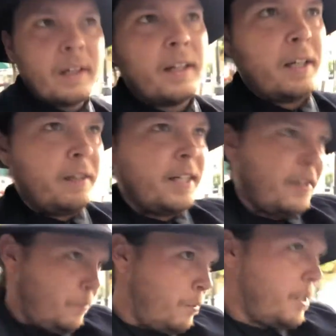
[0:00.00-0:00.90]
And yeah,
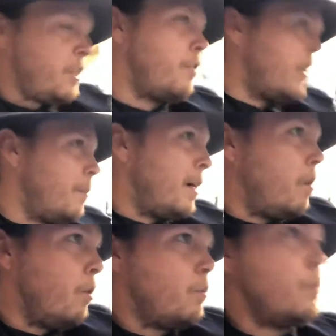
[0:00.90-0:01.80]
they're pretty strict about
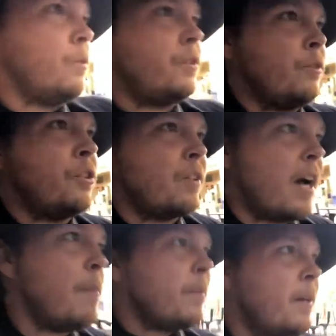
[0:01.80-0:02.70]
all the rules. You
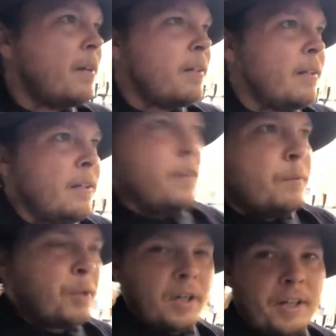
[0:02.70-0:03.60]
stop,
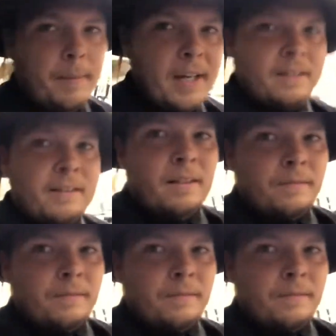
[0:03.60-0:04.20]
put on your mask